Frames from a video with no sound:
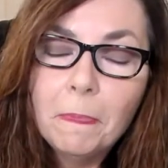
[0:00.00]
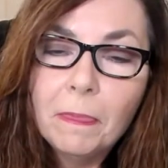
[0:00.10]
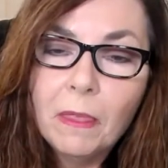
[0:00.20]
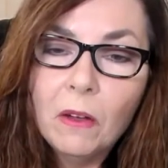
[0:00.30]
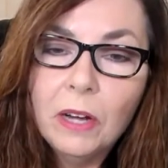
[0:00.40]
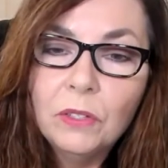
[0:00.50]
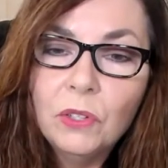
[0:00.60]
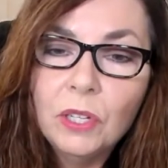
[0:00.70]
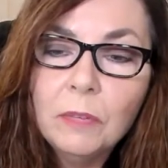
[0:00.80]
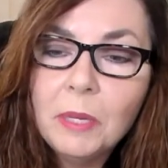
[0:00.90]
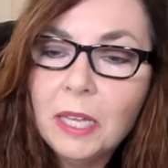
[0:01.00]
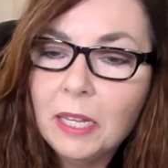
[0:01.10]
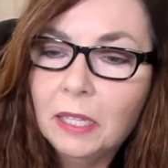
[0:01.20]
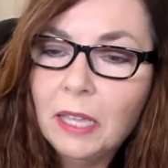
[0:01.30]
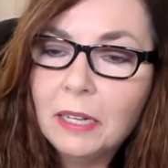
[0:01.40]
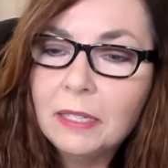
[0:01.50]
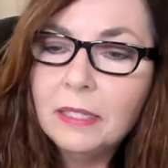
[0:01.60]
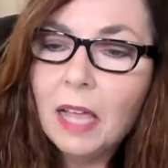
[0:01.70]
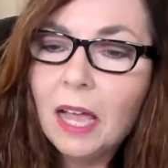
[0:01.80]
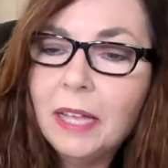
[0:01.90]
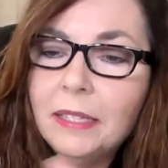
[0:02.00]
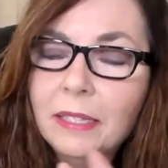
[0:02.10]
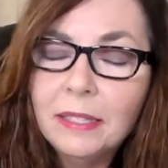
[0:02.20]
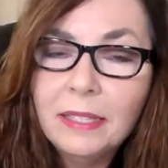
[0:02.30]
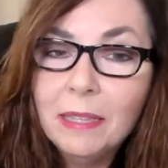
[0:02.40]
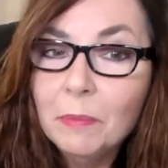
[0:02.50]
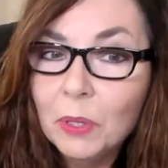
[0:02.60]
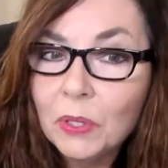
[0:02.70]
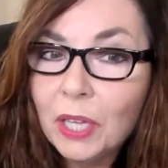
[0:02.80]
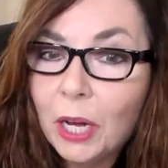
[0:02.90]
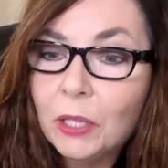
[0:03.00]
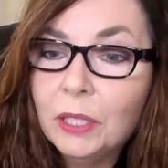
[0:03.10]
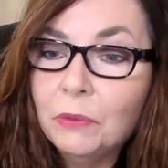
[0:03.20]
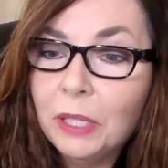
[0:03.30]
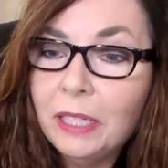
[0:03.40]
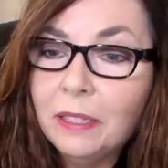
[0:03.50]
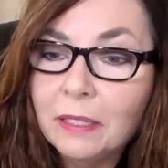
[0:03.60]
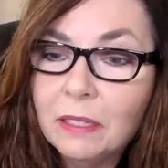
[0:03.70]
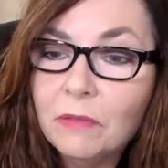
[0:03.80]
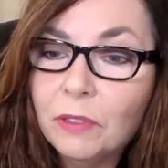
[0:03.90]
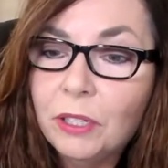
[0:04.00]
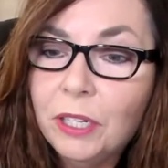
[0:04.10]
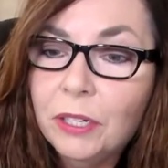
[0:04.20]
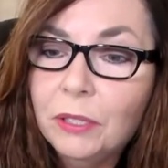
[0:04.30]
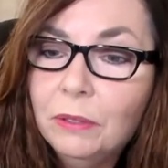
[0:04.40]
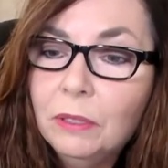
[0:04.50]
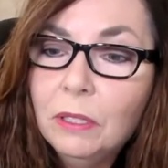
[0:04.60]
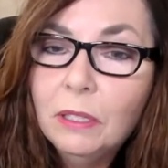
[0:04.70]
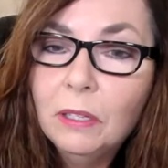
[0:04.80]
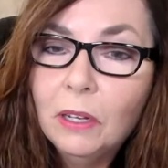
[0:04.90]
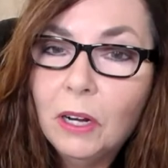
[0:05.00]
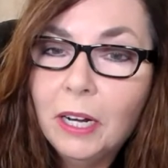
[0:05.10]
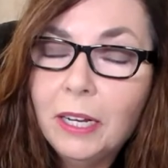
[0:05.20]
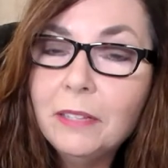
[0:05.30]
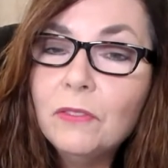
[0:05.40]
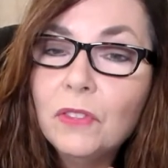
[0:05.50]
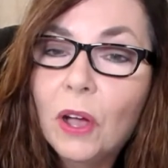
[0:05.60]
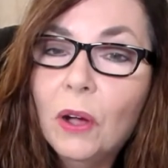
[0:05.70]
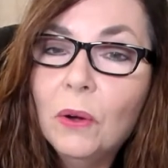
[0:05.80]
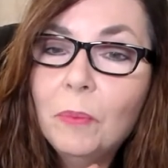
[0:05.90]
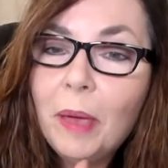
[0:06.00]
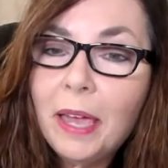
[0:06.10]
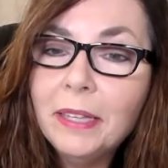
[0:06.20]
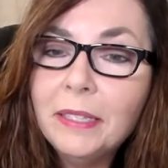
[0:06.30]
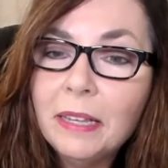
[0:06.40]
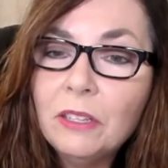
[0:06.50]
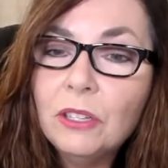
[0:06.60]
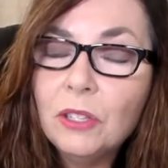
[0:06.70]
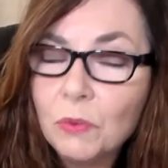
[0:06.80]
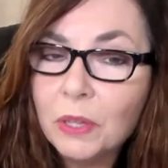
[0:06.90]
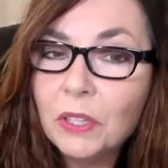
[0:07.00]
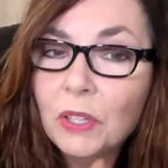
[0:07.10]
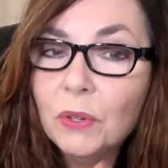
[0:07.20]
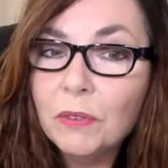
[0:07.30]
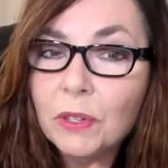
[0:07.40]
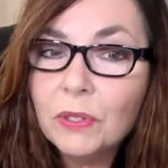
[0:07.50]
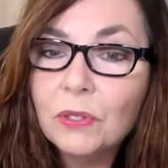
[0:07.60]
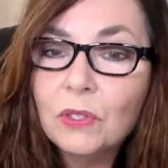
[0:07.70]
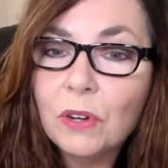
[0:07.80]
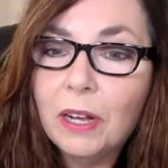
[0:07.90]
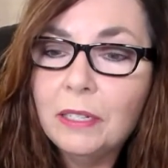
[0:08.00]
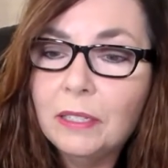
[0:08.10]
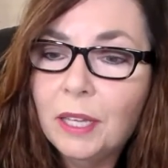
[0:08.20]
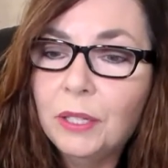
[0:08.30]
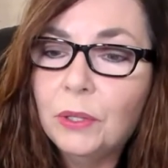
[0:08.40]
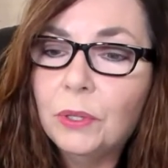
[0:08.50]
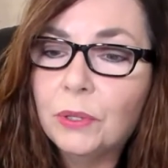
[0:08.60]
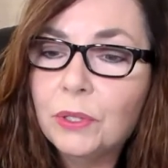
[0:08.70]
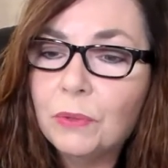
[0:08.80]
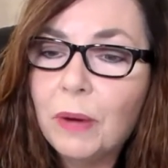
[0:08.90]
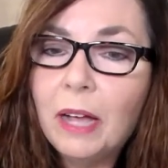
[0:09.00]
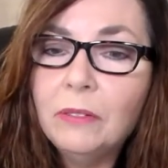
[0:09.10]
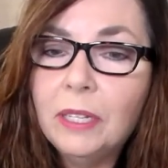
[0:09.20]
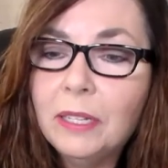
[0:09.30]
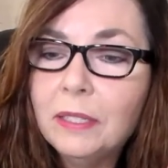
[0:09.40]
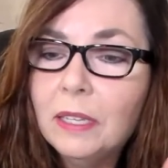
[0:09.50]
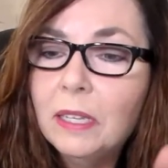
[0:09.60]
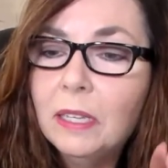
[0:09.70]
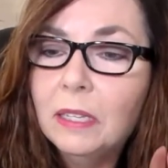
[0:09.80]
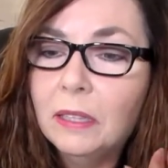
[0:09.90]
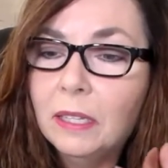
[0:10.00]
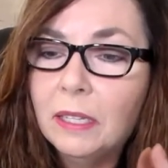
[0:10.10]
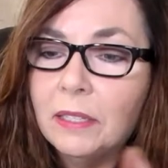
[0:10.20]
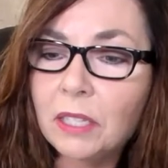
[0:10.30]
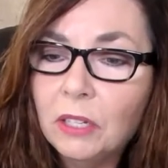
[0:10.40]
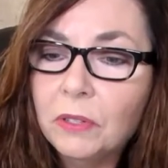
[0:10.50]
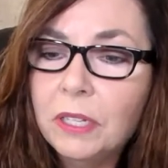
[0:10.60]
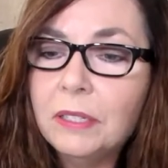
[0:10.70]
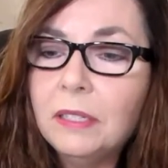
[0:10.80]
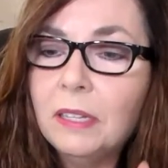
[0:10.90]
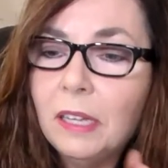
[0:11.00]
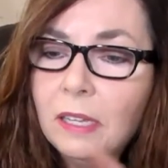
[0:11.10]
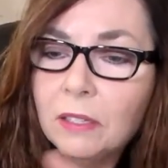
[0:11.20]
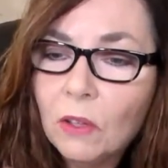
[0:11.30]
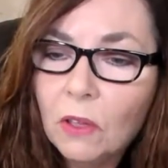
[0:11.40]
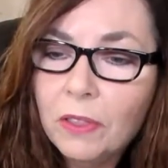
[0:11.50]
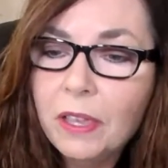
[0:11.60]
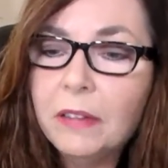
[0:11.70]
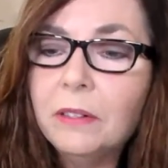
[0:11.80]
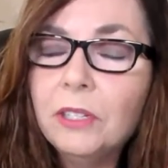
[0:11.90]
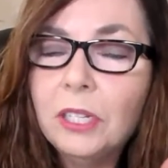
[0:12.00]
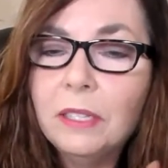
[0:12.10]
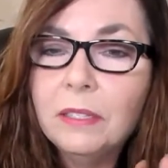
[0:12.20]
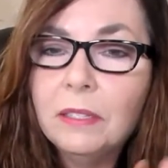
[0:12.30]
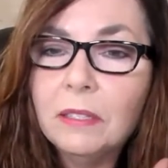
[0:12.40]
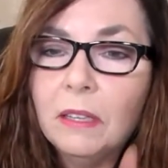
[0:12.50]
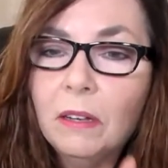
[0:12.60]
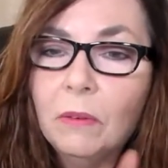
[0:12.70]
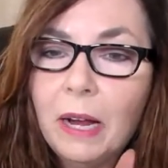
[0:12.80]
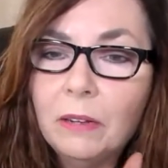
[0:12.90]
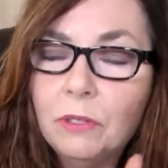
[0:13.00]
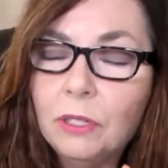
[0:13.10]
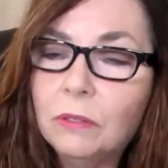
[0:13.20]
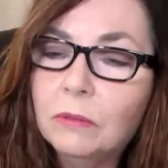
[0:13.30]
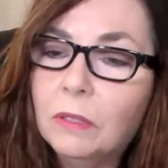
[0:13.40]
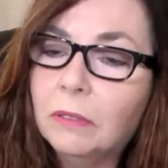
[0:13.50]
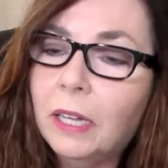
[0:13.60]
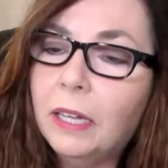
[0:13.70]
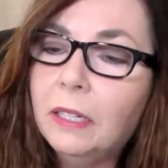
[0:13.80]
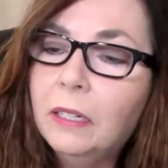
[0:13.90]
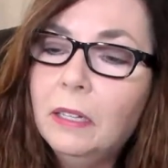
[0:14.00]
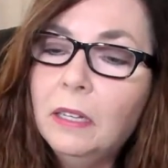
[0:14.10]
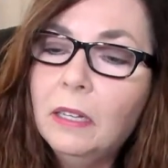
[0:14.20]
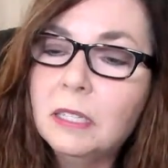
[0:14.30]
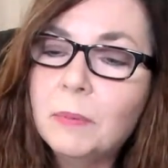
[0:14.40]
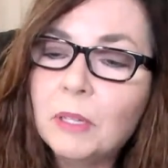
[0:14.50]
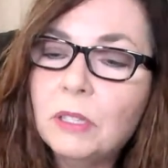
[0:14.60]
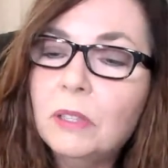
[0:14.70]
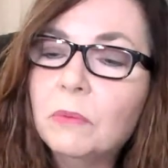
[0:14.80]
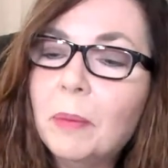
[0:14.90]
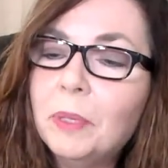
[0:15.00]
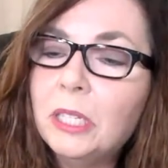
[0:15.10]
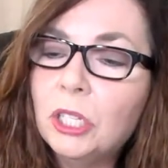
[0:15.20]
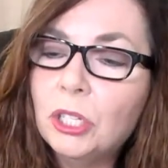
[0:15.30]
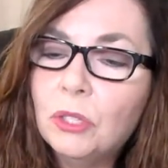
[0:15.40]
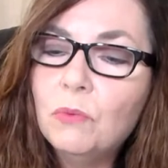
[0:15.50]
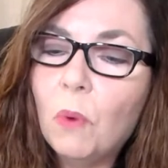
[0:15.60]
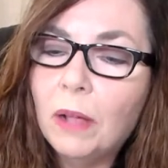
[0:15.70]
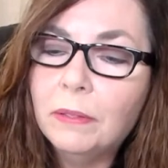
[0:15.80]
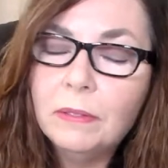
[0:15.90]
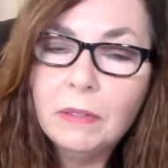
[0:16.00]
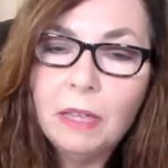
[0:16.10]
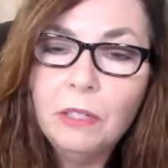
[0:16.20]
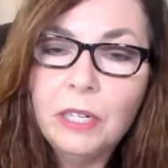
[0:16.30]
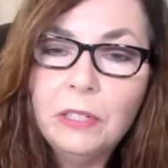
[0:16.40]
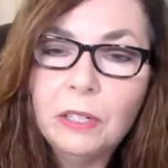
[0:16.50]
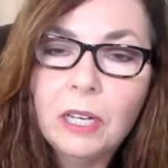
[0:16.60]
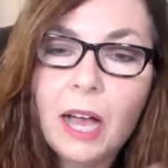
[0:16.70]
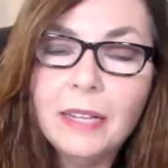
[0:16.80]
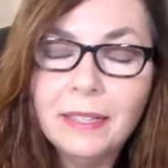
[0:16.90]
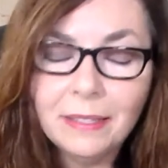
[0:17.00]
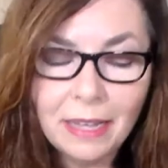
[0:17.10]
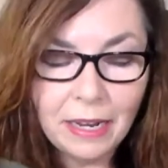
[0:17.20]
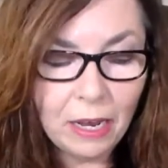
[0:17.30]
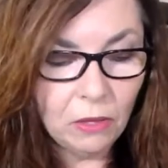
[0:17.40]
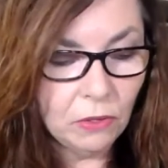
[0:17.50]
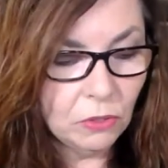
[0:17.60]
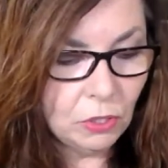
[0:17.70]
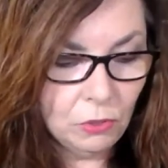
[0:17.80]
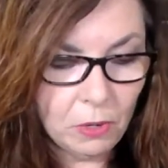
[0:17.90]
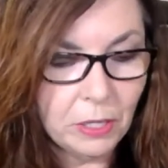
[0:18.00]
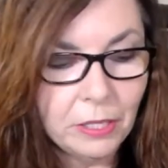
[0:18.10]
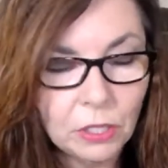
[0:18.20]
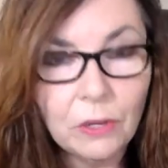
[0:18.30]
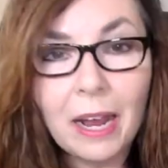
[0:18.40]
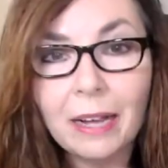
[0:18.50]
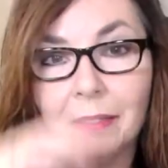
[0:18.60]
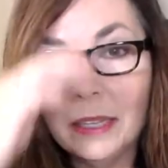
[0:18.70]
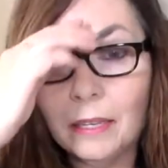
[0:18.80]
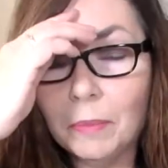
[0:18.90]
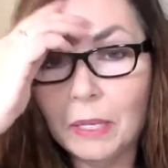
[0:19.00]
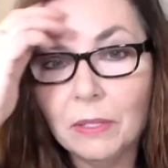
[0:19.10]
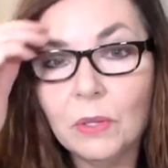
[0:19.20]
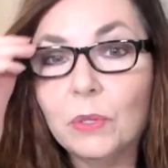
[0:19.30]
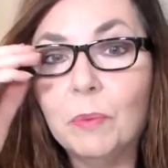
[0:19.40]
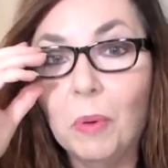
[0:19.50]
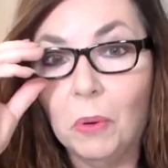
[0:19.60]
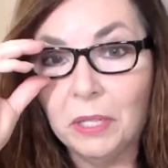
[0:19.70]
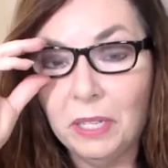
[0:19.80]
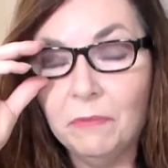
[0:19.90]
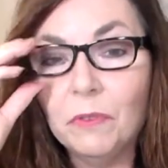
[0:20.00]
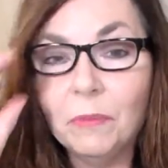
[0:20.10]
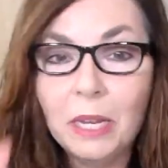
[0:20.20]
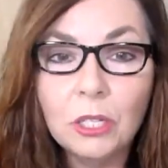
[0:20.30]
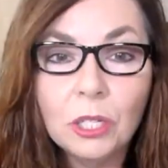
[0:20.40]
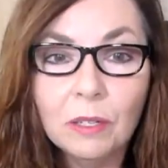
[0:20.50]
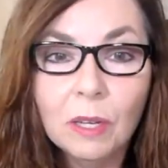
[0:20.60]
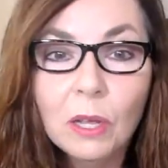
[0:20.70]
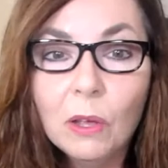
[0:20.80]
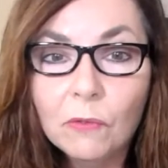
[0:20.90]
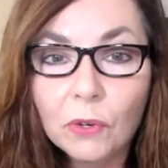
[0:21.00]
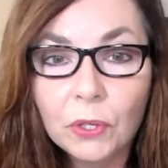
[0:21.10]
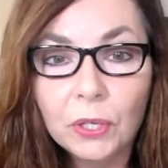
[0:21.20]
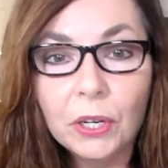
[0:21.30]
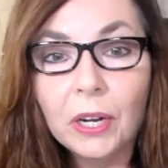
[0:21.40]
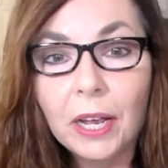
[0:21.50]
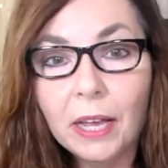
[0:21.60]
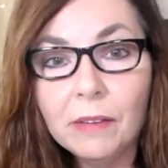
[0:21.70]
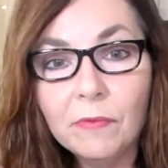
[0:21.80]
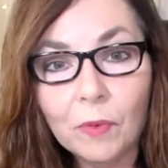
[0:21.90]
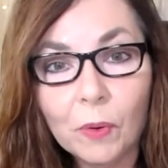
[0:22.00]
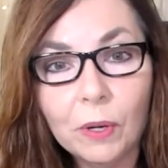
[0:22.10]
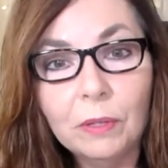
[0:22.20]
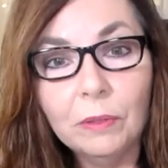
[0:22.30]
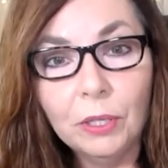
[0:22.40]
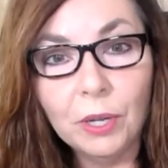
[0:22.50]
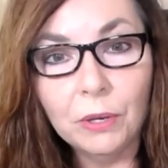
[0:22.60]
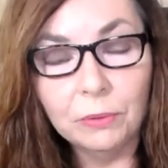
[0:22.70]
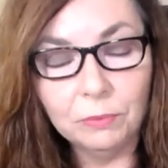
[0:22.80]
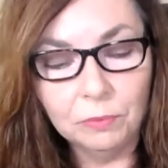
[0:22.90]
All right, so you're going to be getting a lot of signs and symbols. Carolyn Reed, this is for you. All right, so pay attention to what the universe is trying to tell you, your surroundings, the synchronicities, all the energies around you, okay? Especially the repetitious ones and your inner guidance and how those two are interacting because there's important information for your year ahead for, you know,